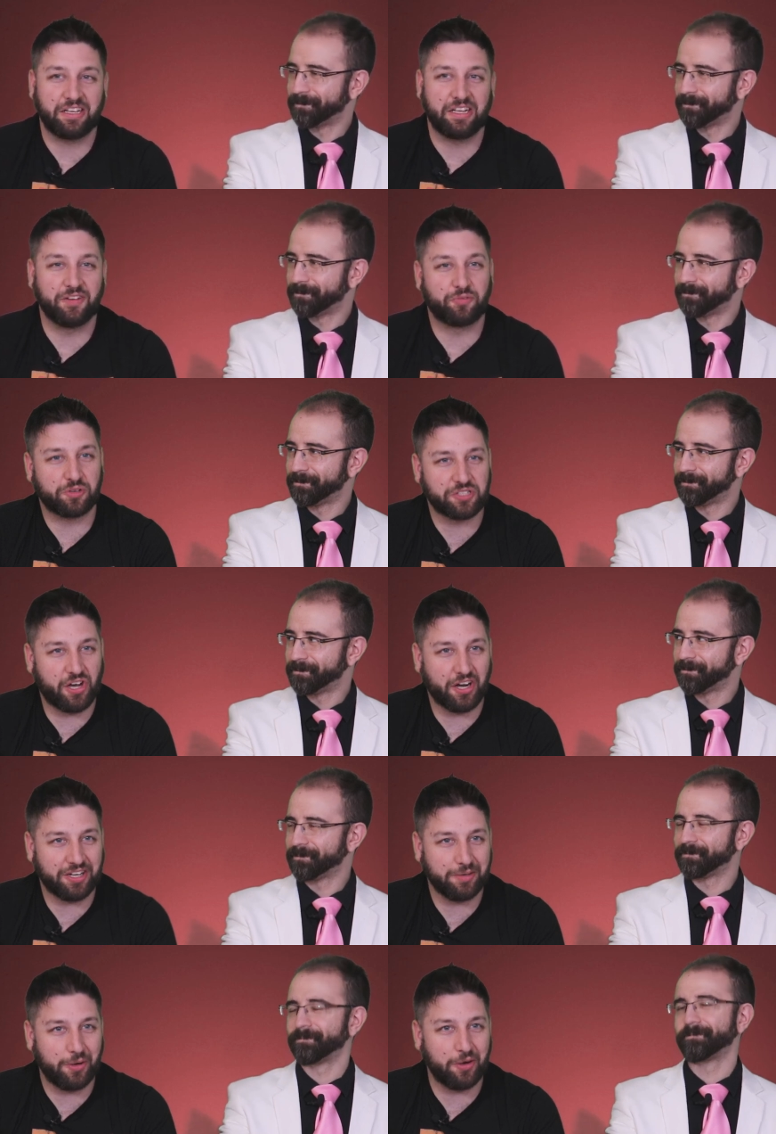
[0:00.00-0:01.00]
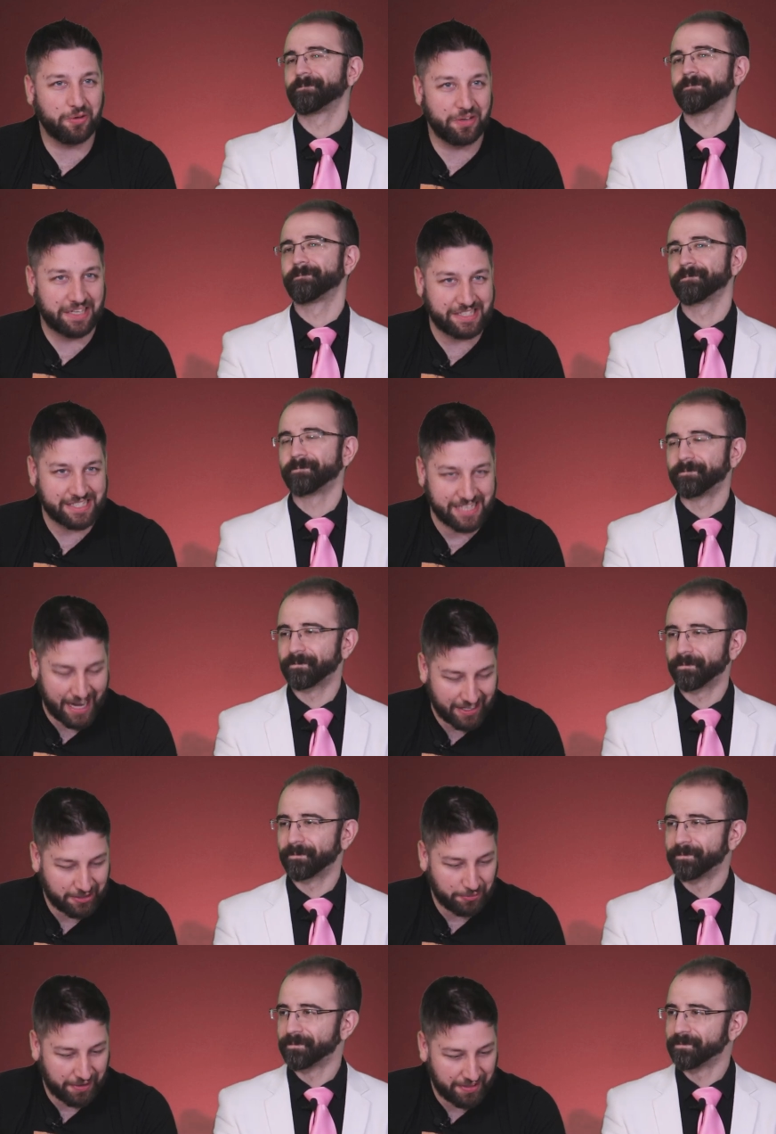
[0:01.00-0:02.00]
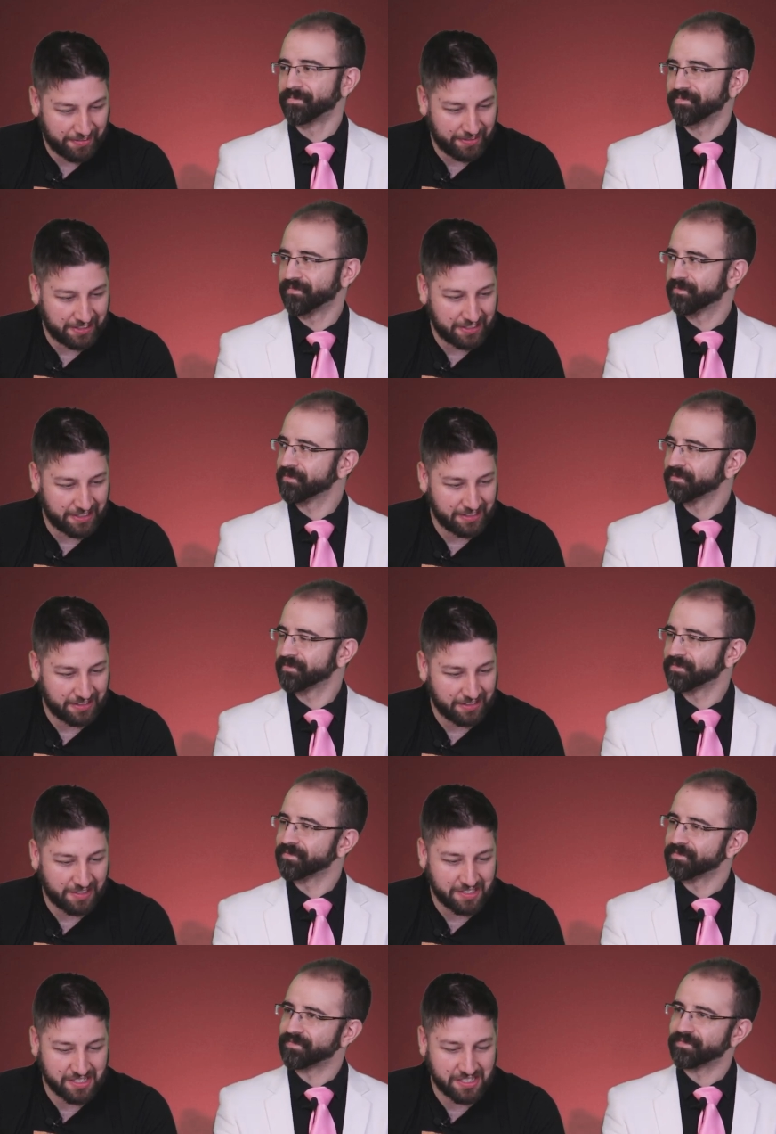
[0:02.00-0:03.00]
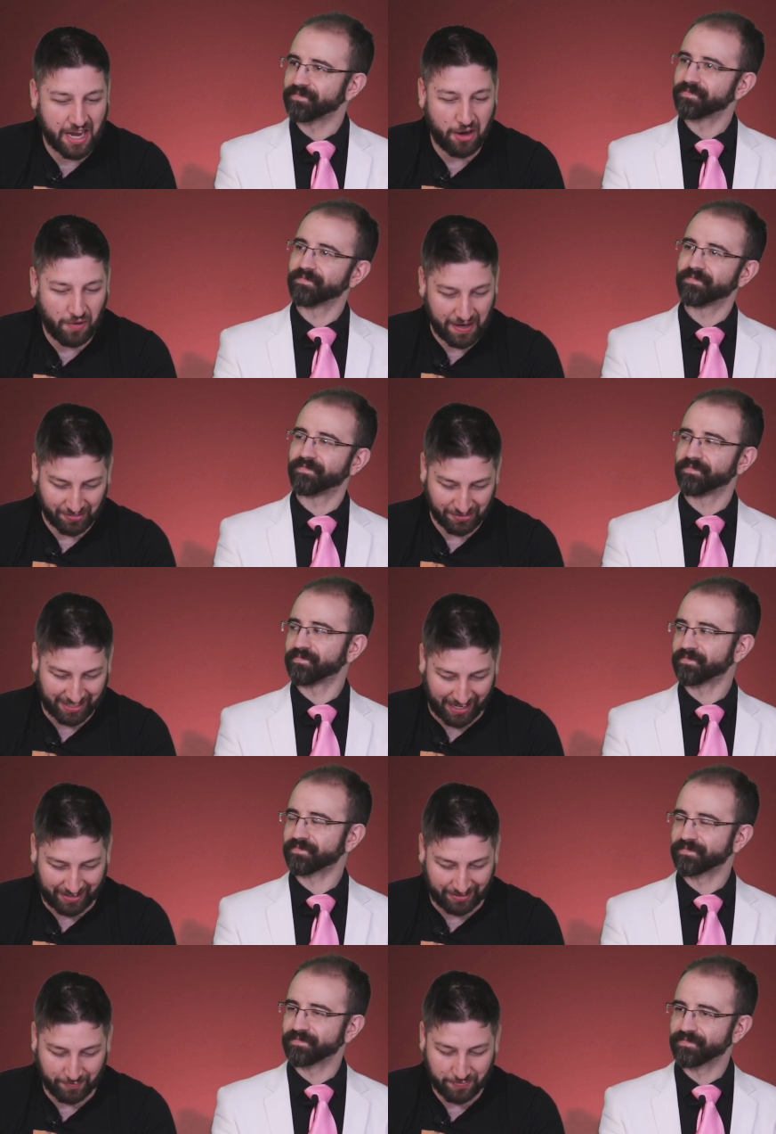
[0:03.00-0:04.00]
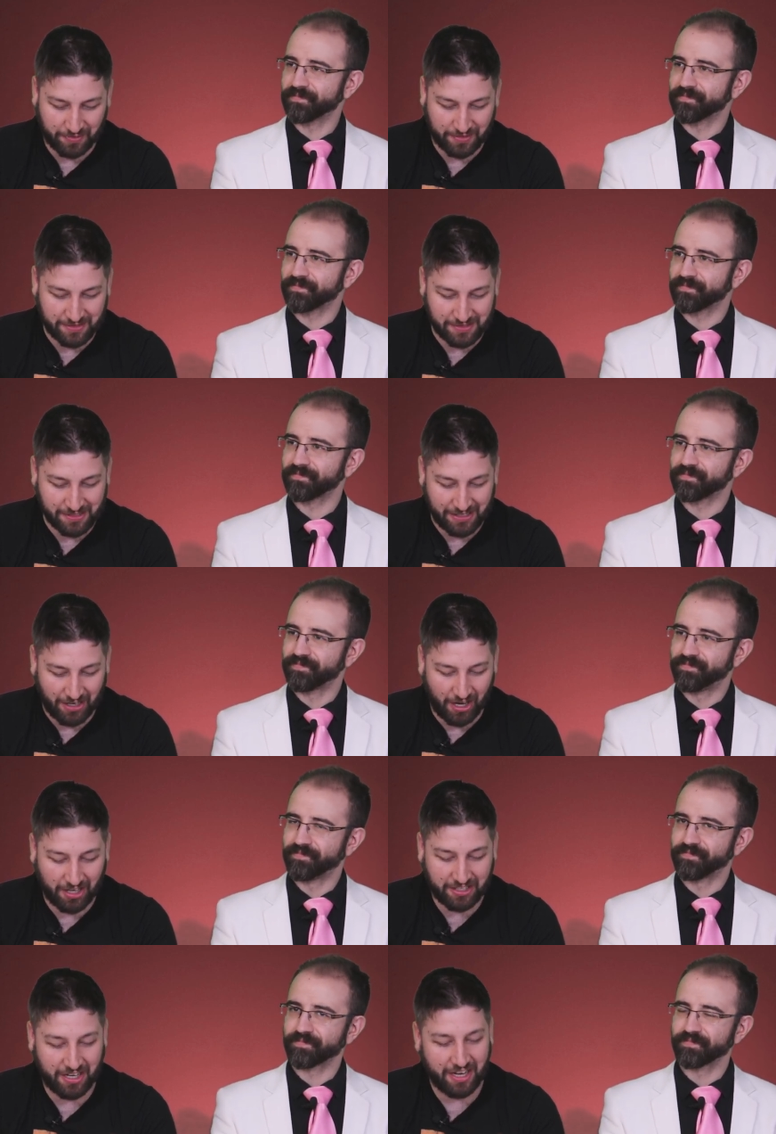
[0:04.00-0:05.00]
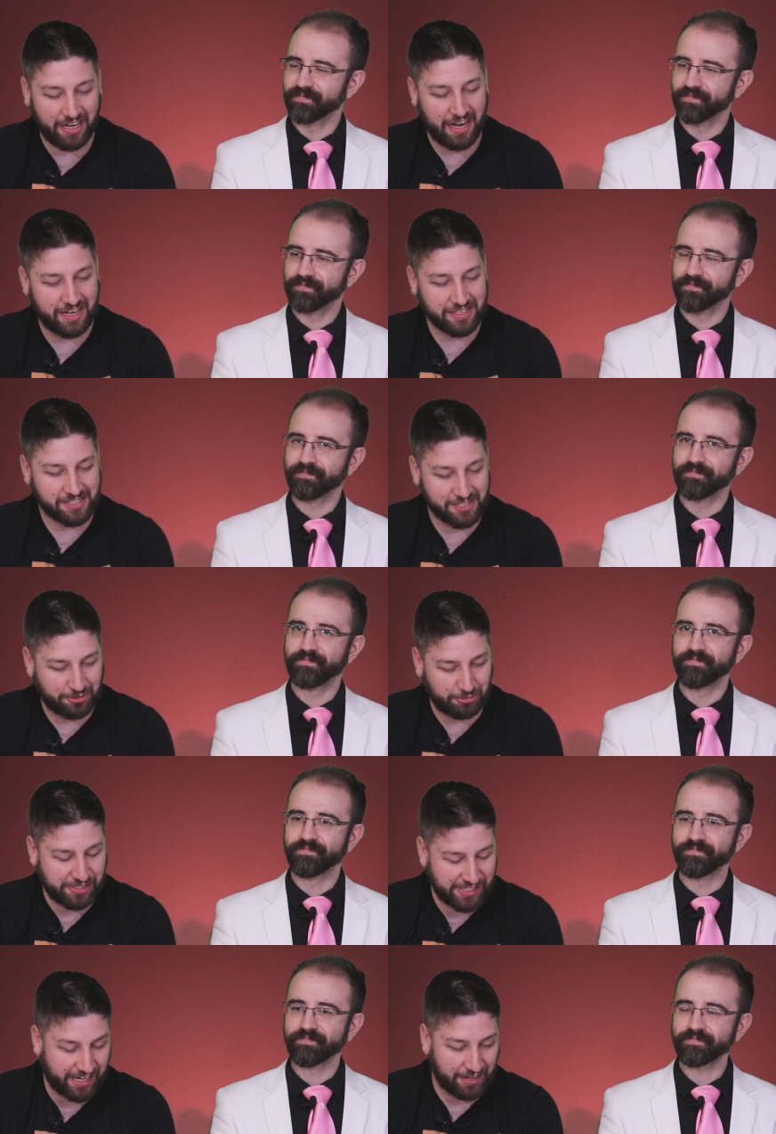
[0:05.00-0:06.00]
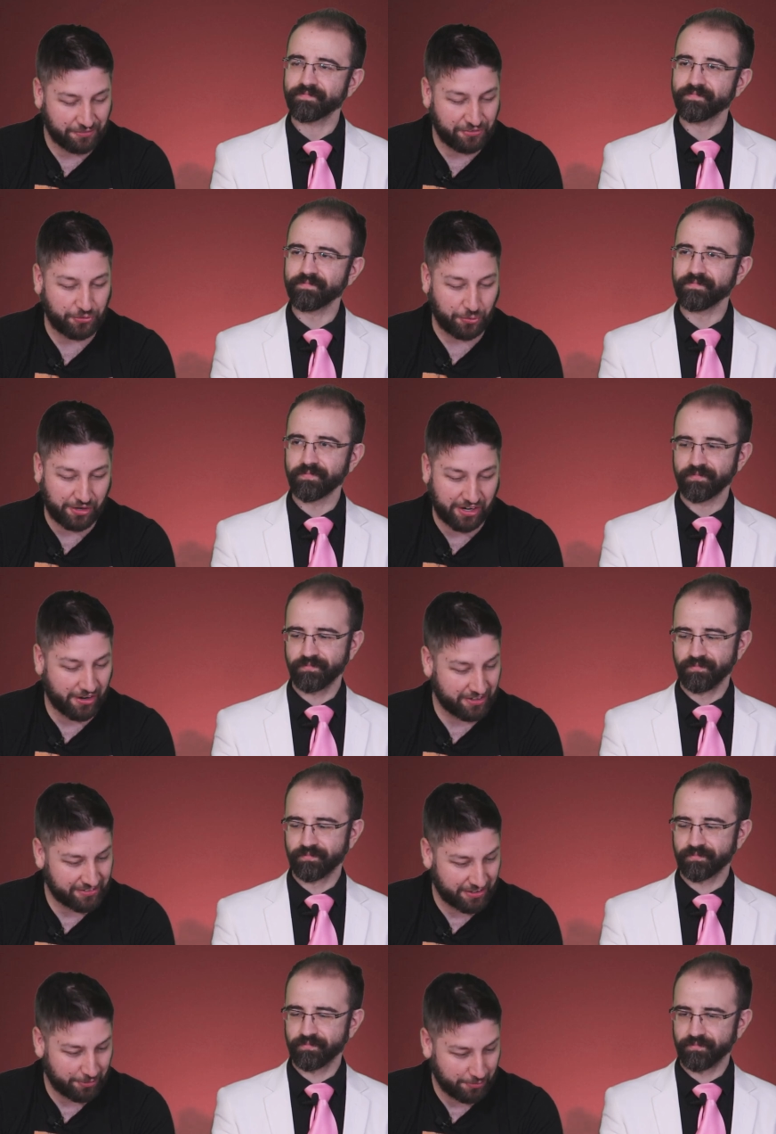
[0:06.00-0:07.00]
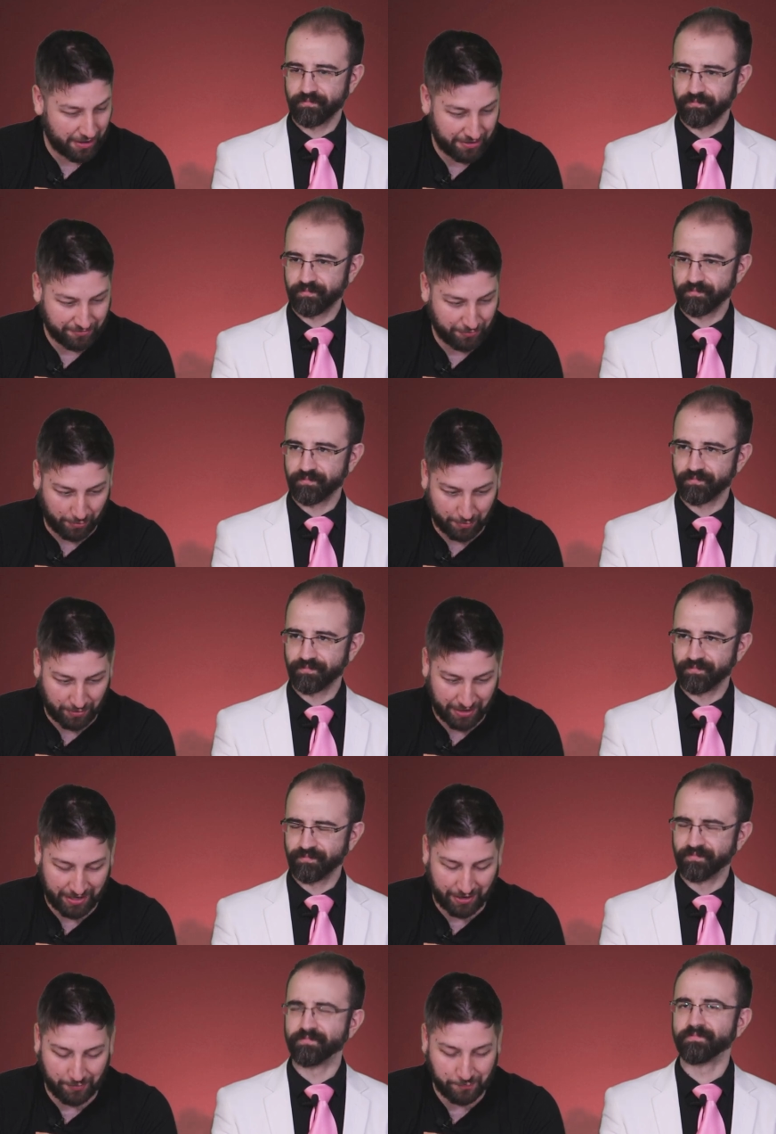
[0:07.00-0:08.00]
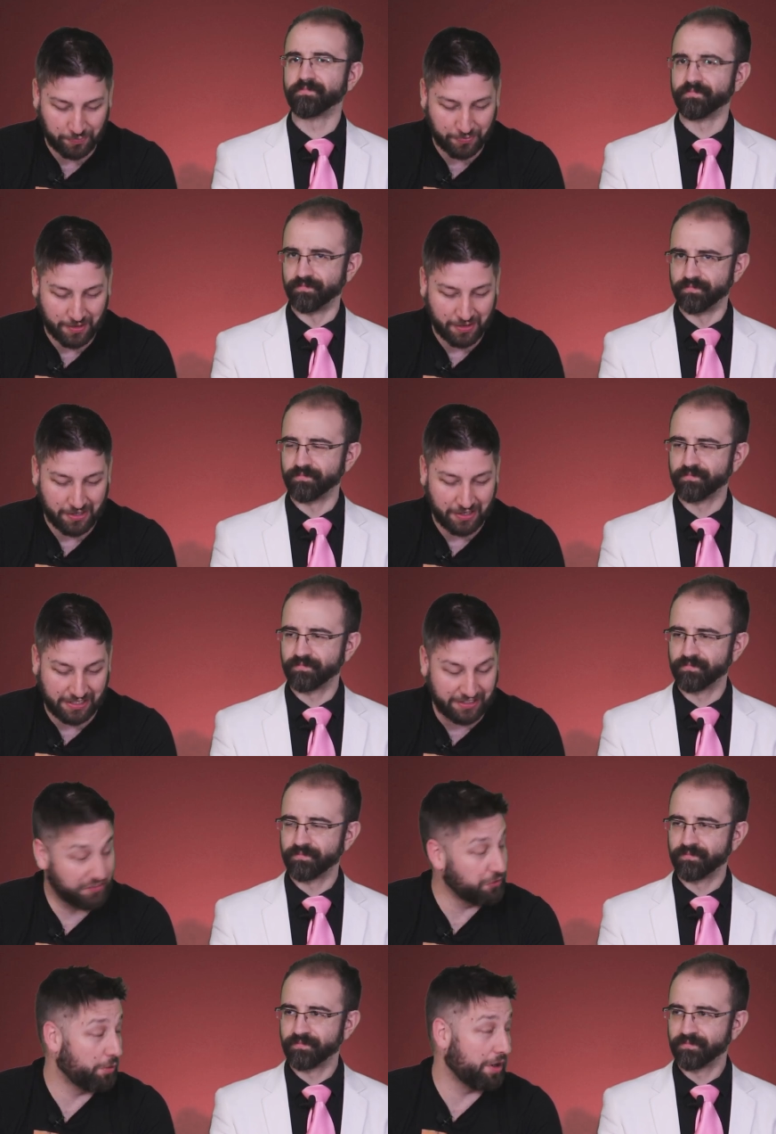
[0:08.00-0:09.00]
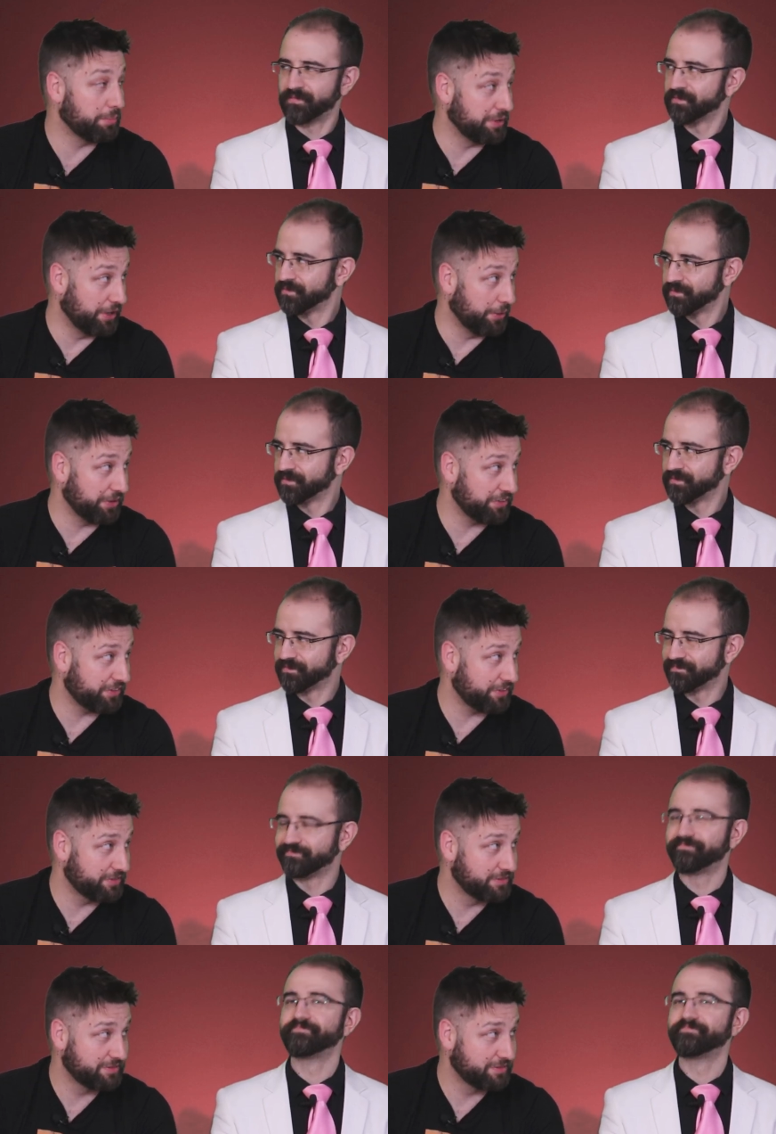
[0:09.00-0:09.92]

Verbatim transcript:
Speaker 1: If we're talking about exactly what I think, this is how I look at it. Hawkeye has three kind of story arcs that are running for him right now. Mm-hmm. He doesn't want to be noticed.